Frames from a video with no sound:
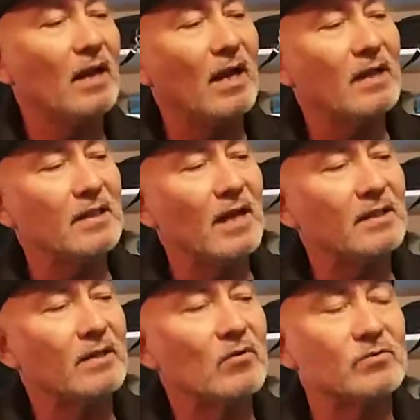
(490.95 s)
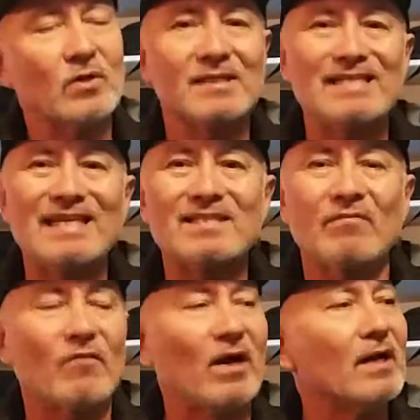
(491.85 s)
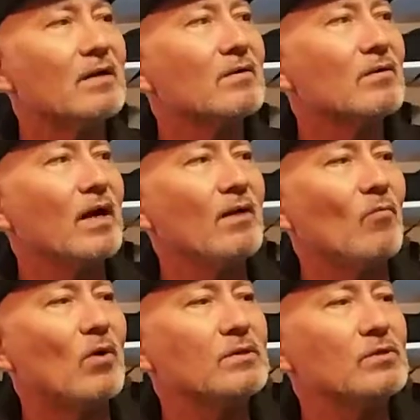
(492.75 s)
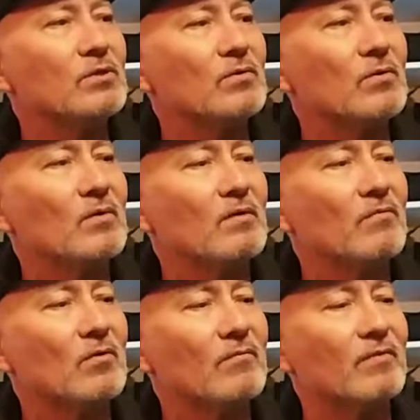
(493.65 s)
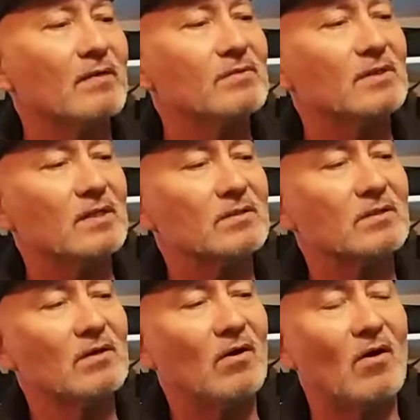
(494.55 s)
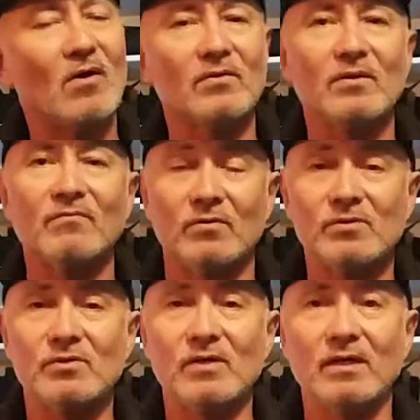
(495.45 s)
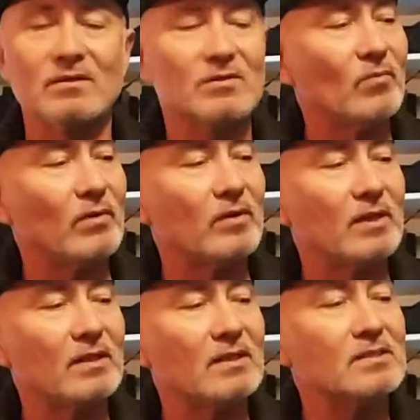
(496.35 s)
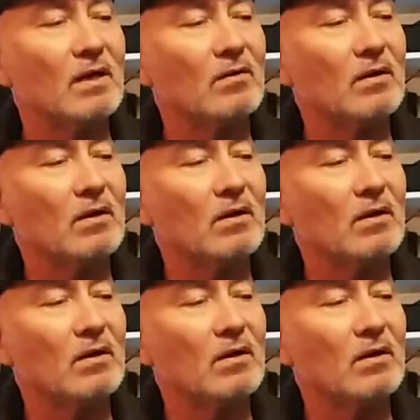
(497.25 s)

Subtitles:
and that goes on the sixth fret, okay? 1, 2, 3, 4, 5, 6 on the first string. So we would get this sound.